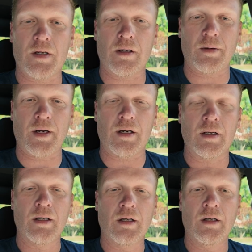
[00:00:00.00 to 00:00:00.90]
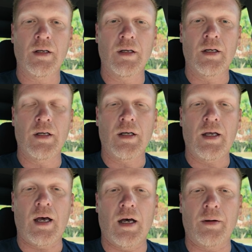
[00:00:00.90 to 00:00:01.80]
video here.
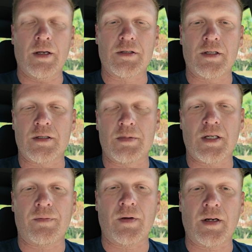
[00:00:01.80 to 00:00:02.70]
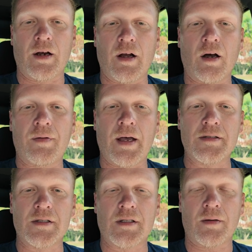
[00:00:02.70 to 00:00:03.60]
Uh, we also did some stuff on gearing off
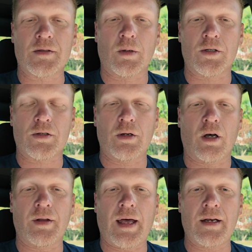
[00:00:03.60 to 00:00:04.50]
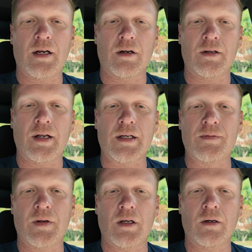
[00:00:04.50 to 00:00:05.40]
heads and stuff. So I'll show you all that here on the
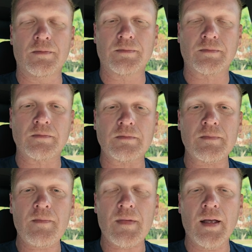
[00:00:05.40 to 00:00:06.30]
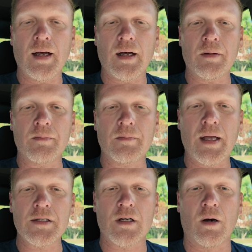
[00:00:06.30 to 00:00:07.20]
next video. Um,
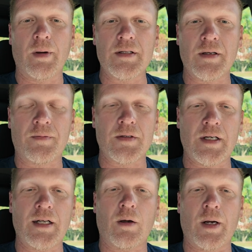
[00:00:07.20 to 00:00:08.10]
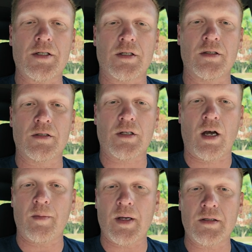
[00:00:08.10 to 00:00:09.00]
as always, if there's any questions,
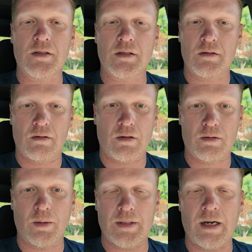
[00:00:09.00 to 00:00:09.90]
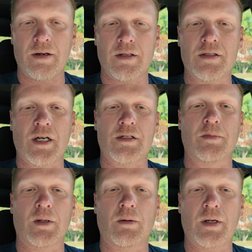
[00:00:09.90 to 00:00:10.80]
comments, throw it down in the
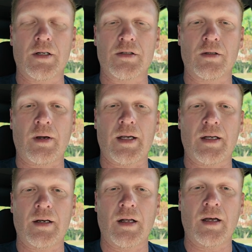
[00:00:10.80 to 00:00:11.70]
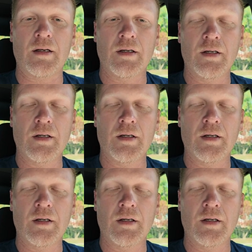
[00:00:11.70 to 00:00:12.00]
section below here so I can uh,